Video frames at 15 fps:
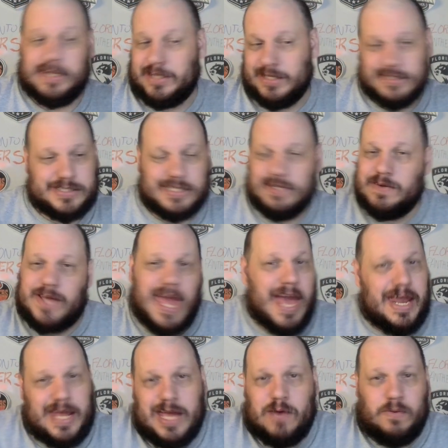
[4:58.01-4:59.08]
You see, you can't
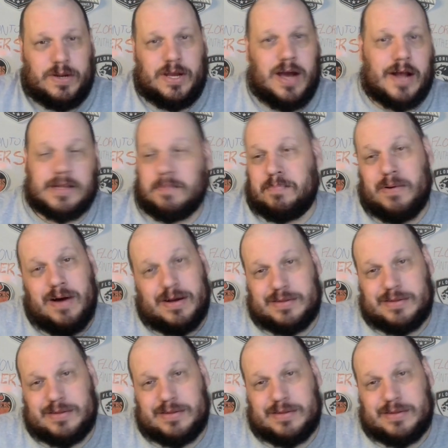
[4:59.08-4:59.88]
hit when you got the puck.